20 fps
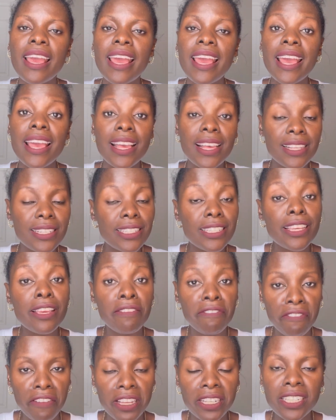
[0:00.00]
and
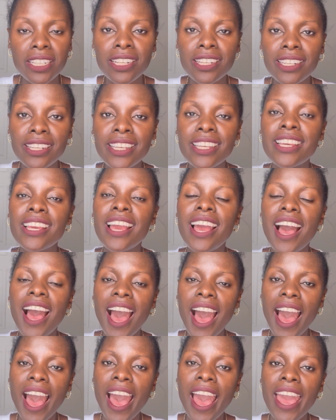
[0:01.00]
eventually
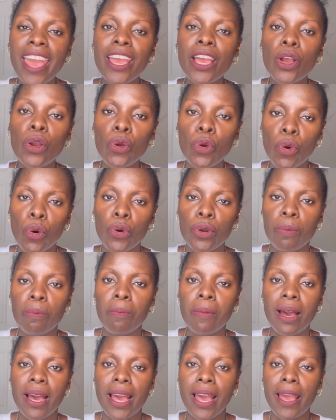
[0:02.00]
I got
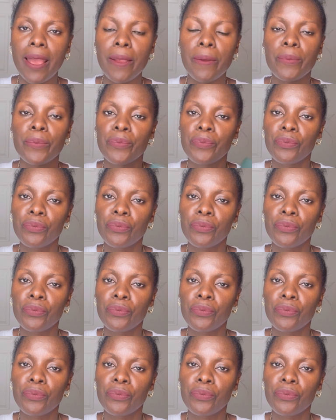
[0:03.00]
my